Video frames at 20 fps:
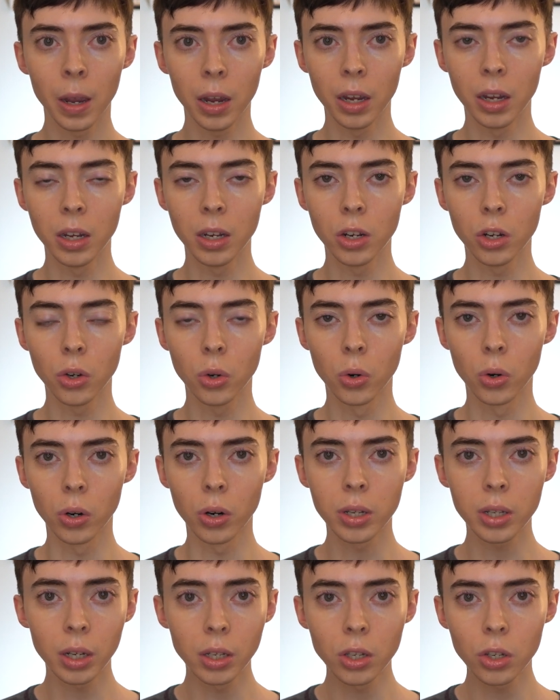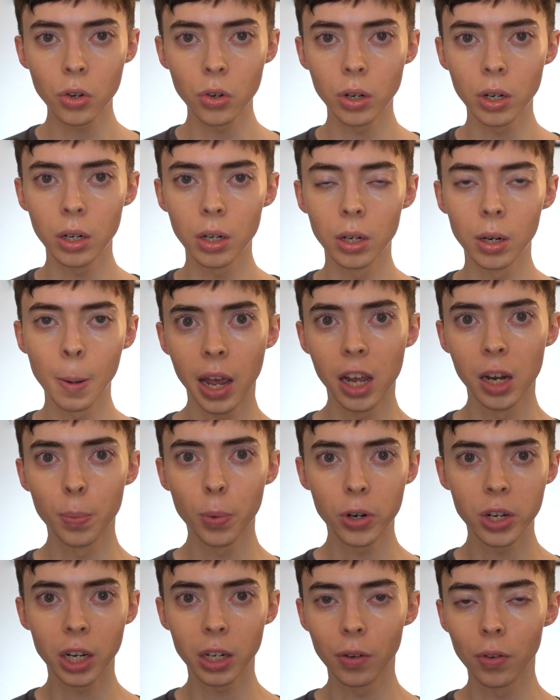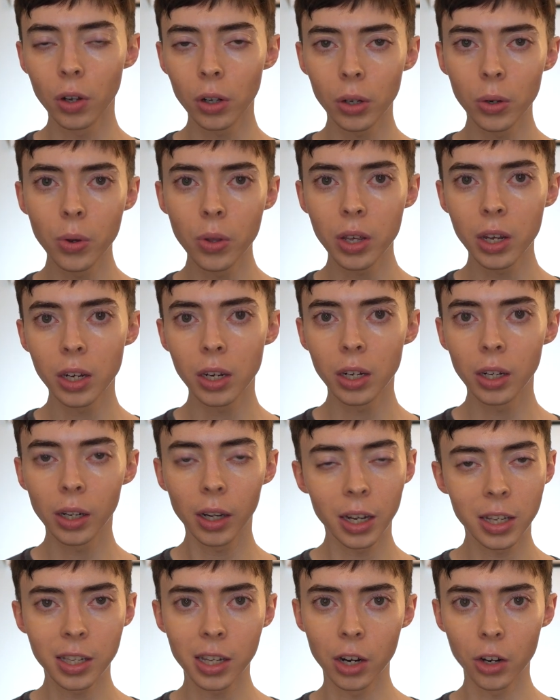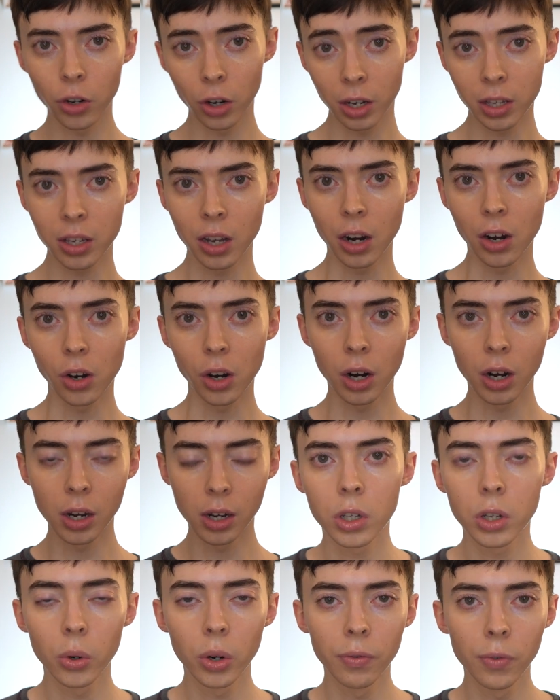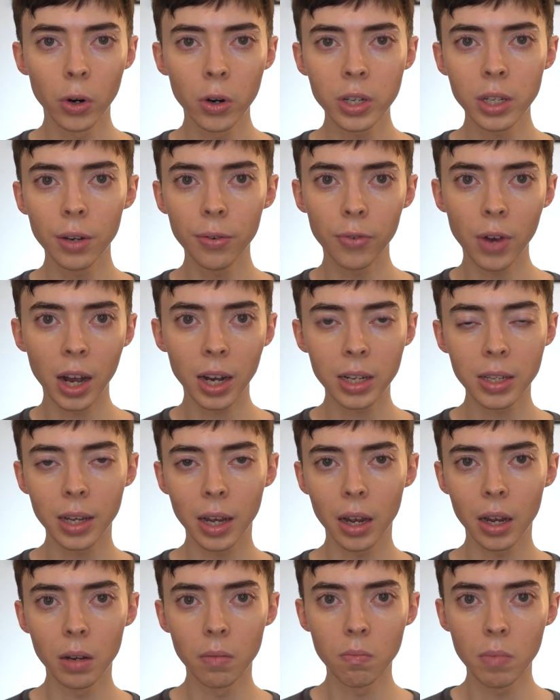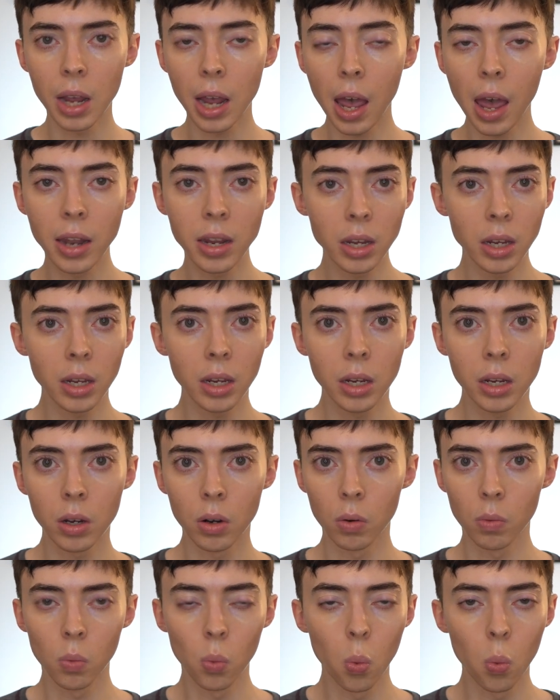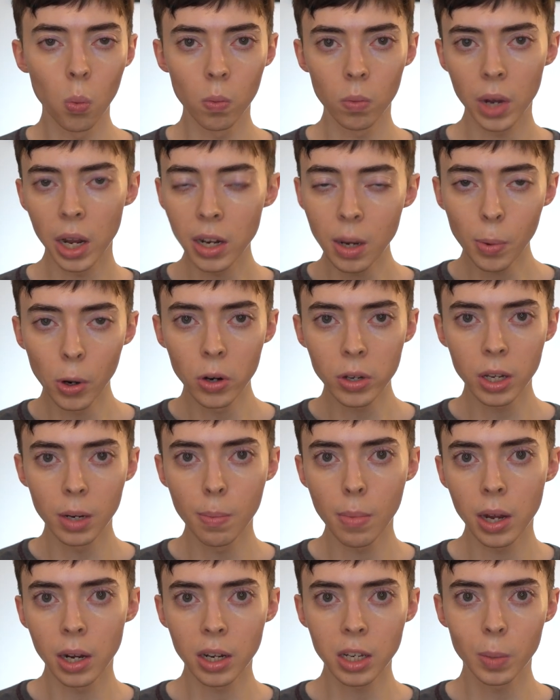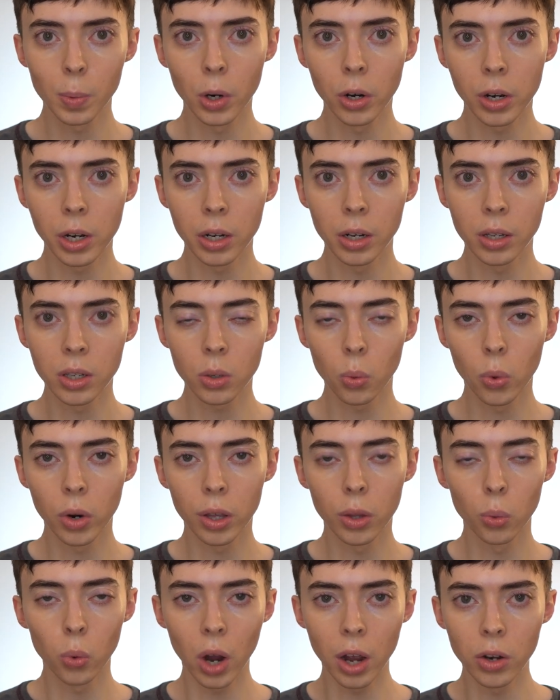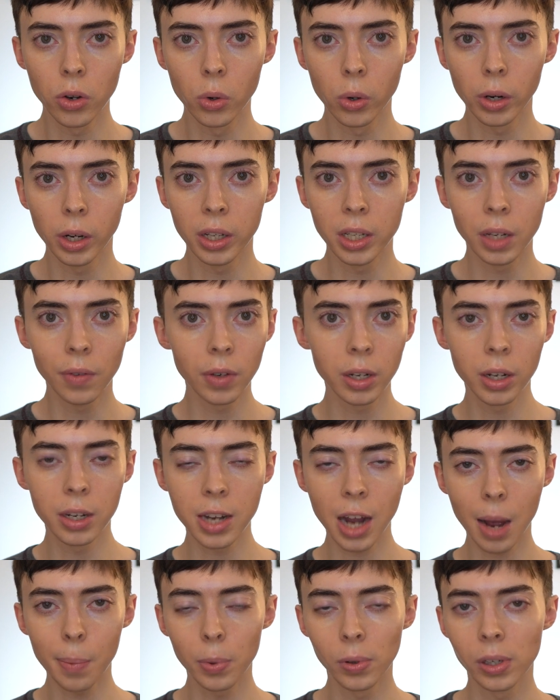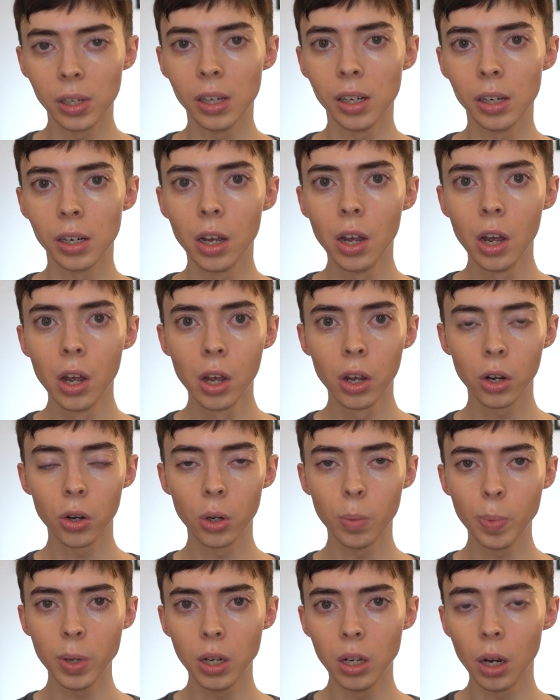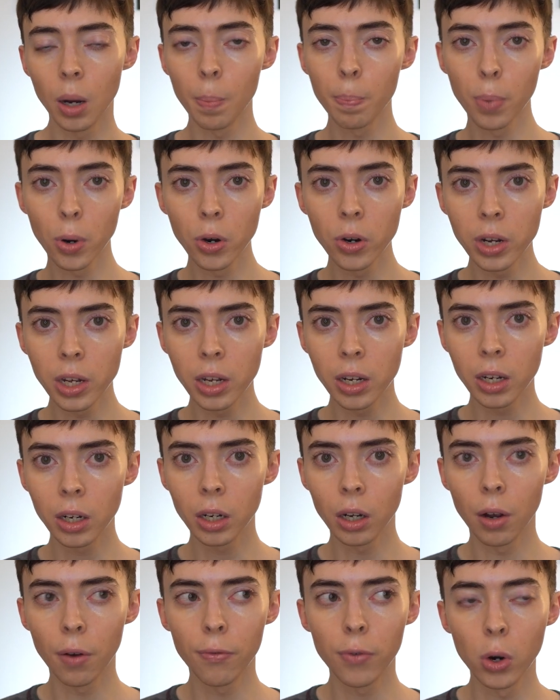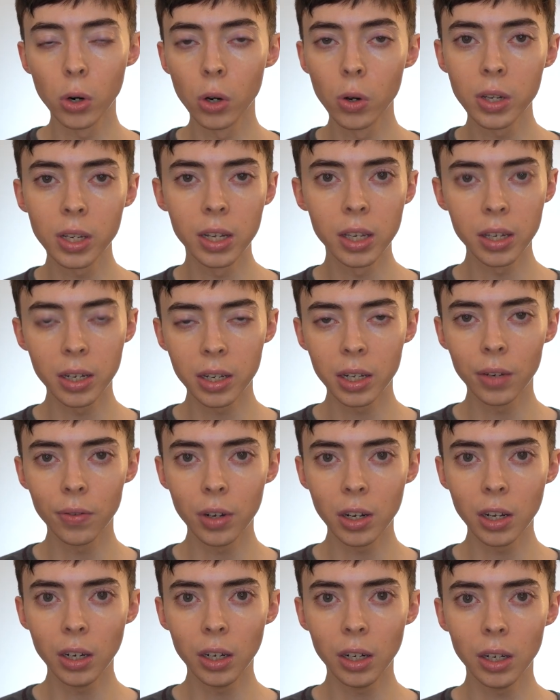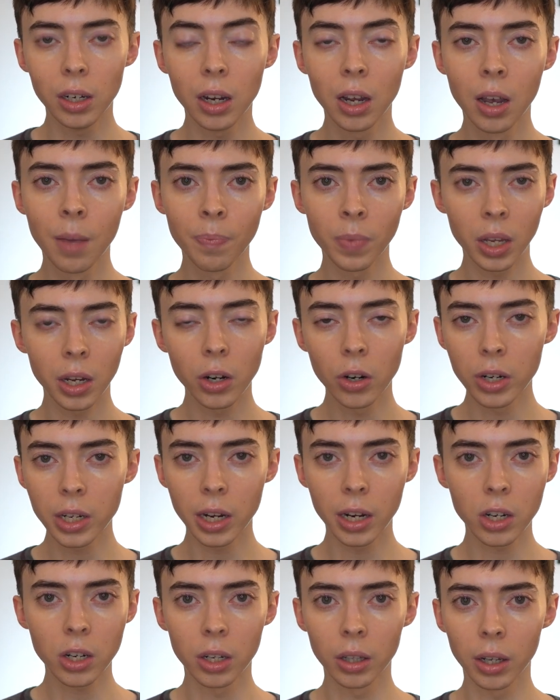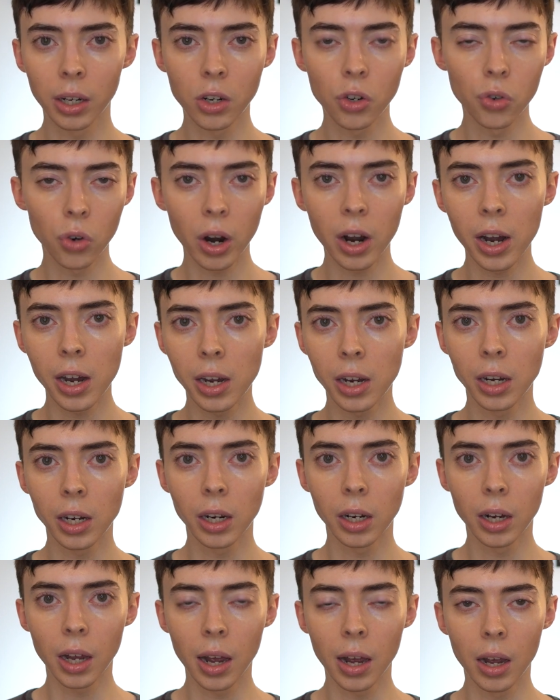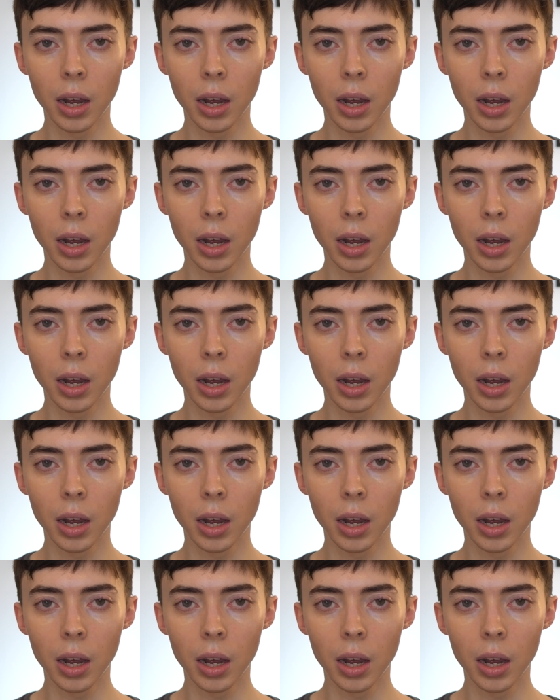in your sunscreen and protective clothing, et cetera, et cetera. So adverse effects that any person may experience with retinoids, even Adapalene, could be burning, photosensitivity, irritation like drying,